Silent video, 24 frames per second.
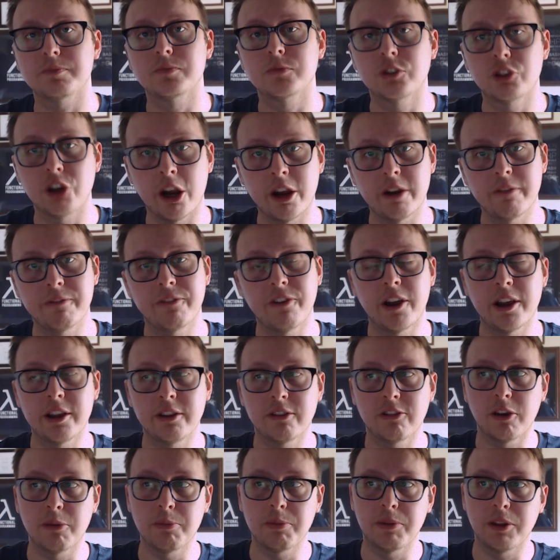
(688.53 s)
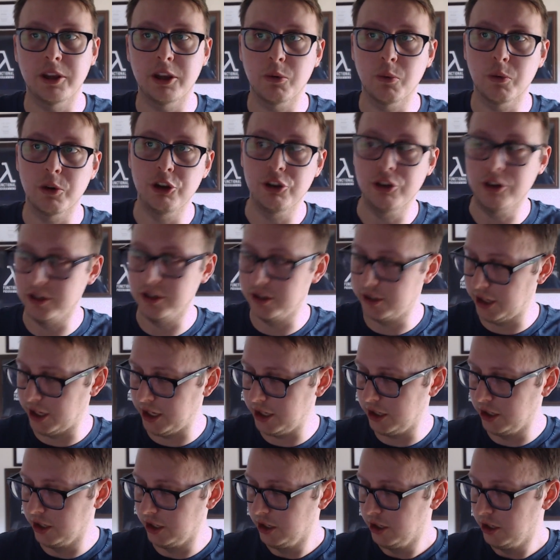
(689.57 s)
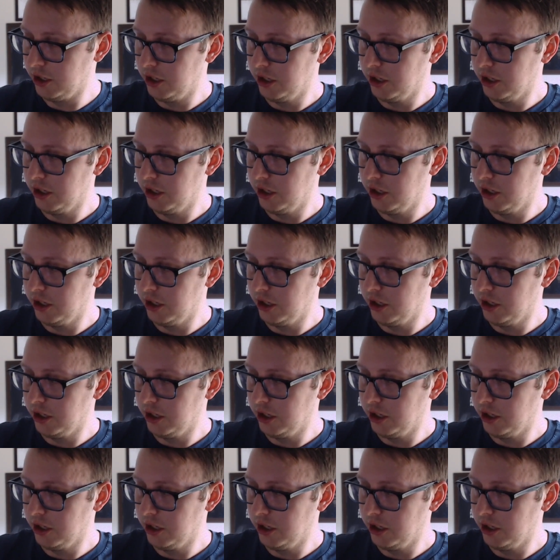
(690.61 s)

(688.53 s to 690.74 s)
try and find something where you can take